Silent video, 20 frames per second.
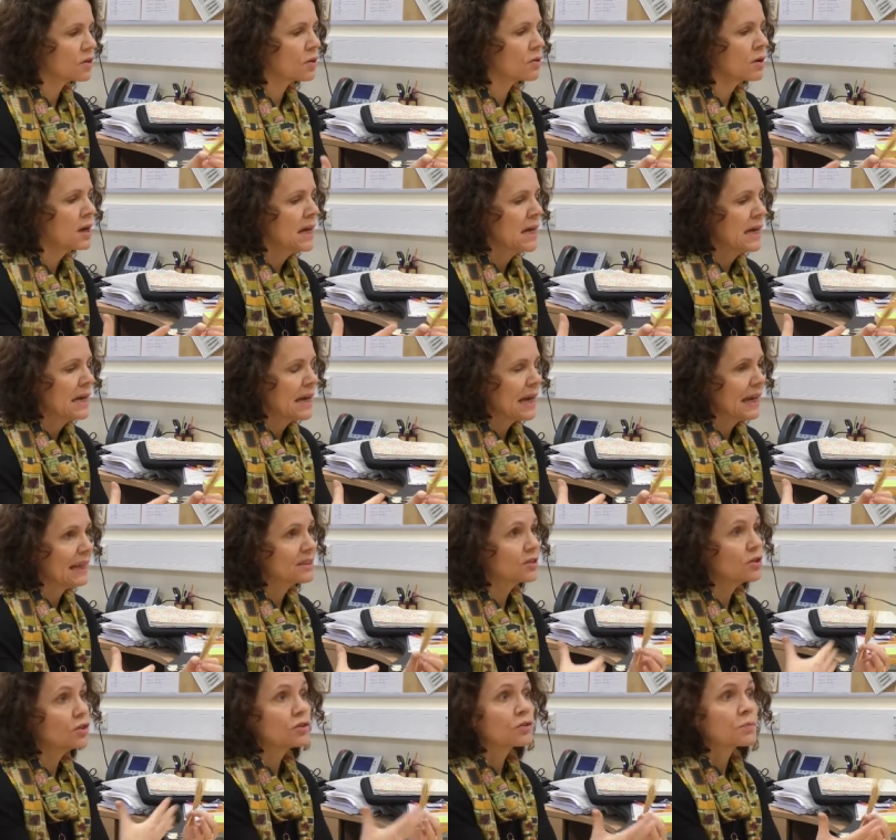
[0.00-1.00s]
so
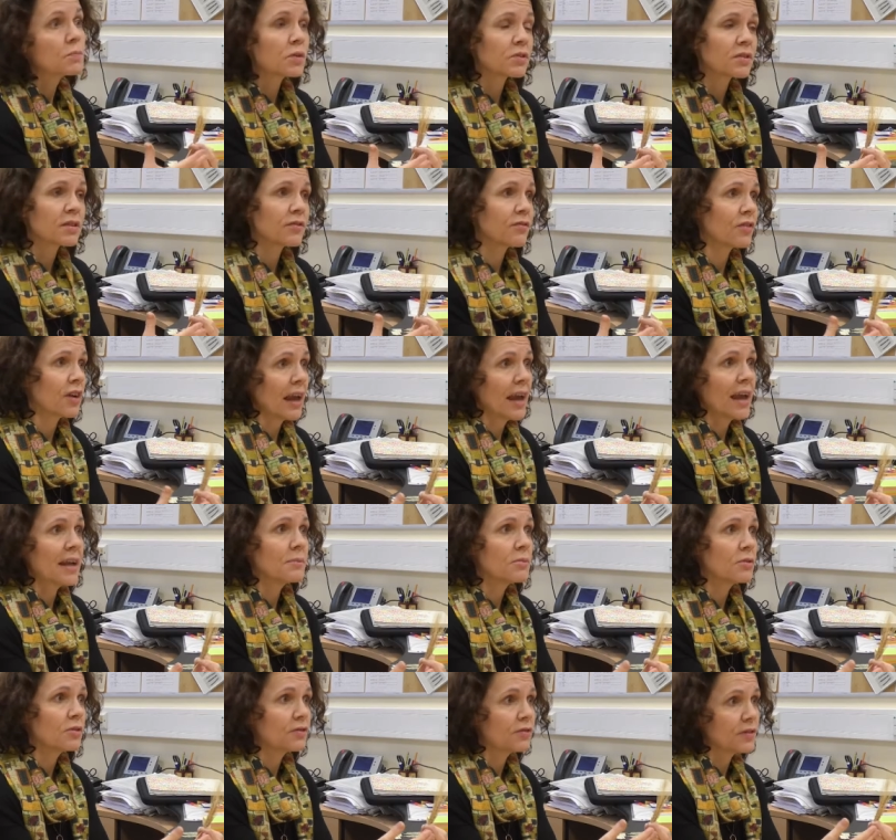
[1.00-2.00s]
it's used mostly for
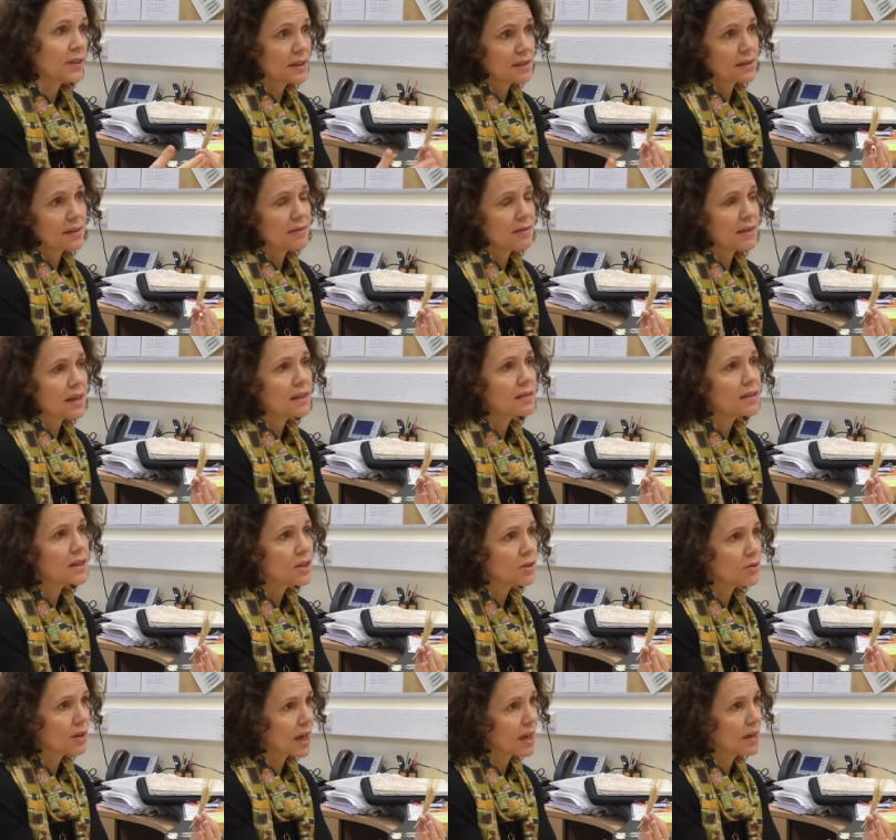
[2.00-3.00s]
animal feed in
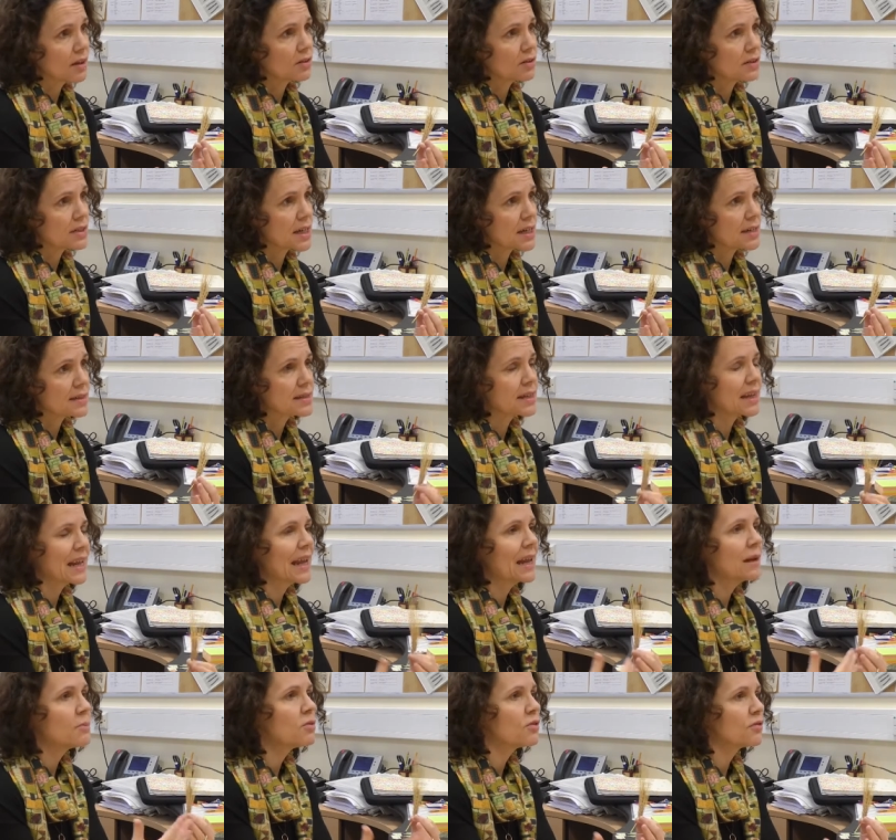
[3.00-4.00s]
the UK context. Now,
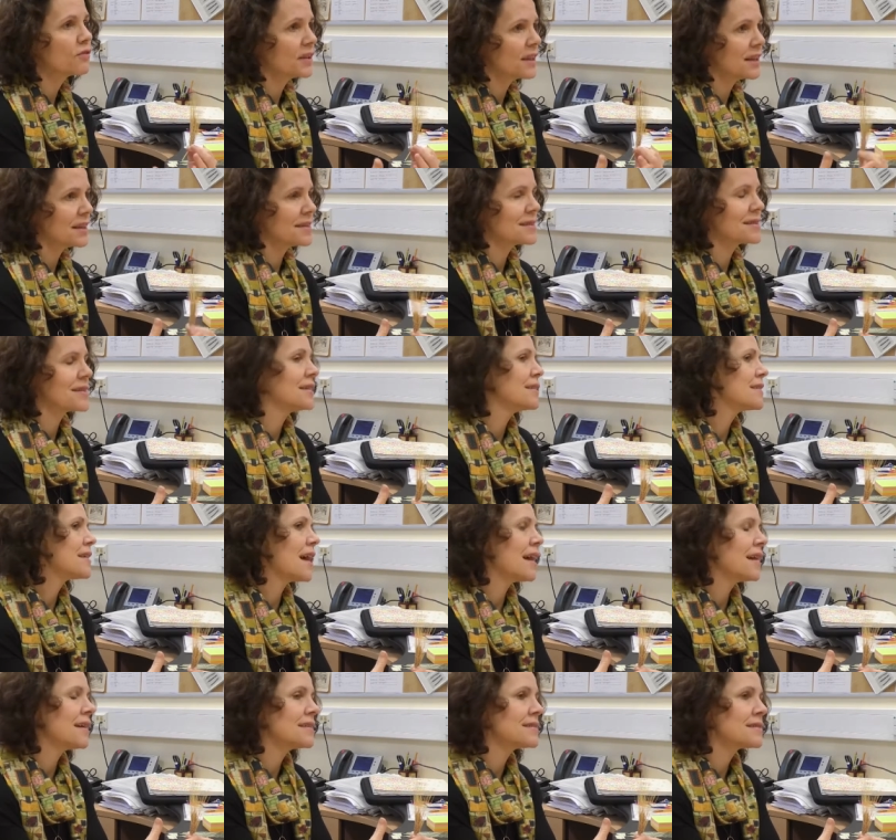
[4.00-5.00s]
animal feed isn't
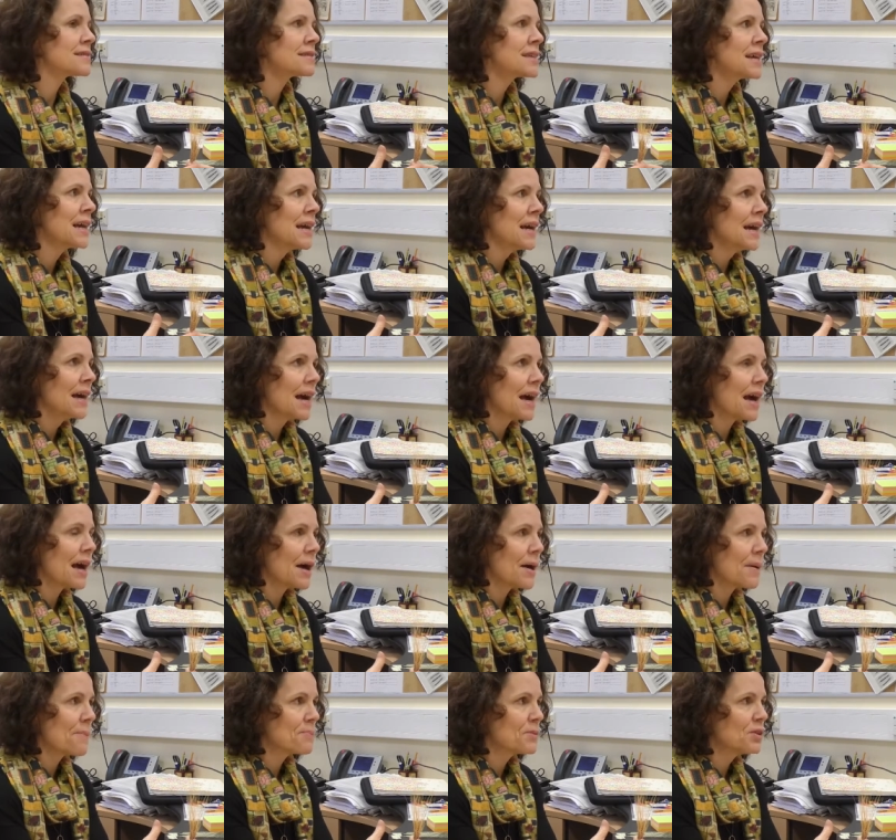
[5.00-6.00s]
as,
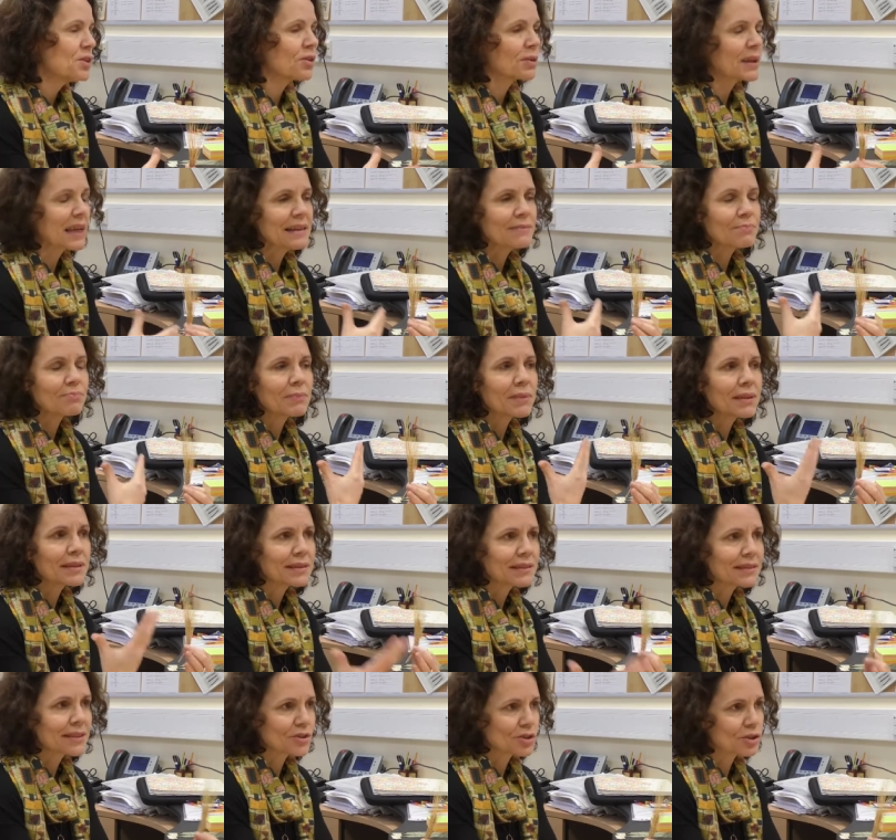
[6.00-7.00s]
you don't get
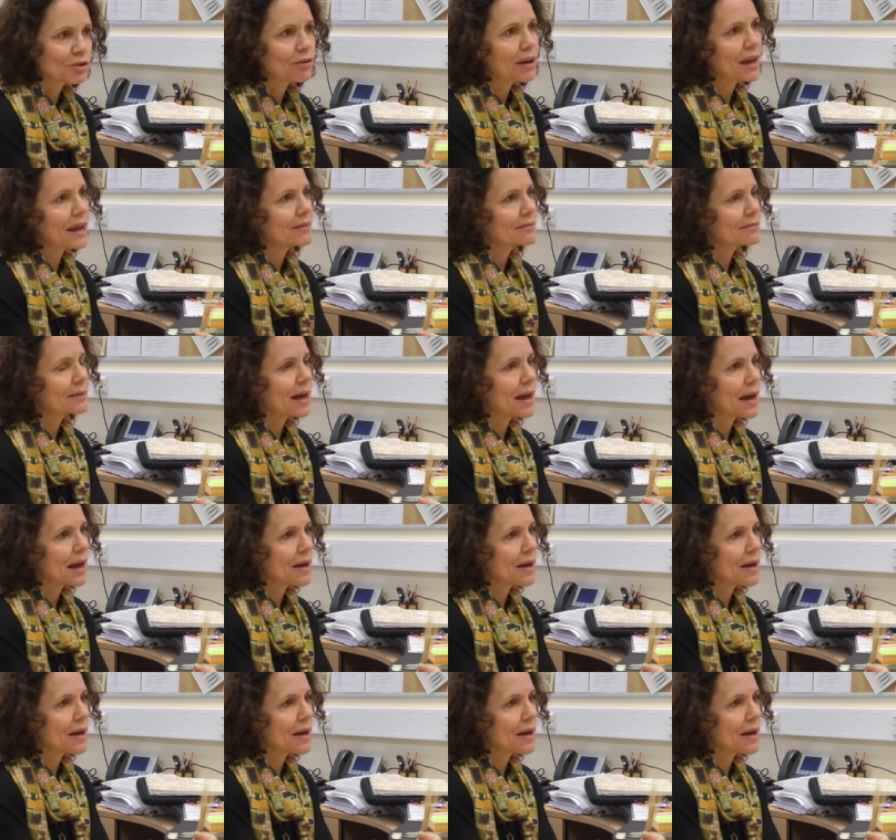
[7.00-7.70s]
such a great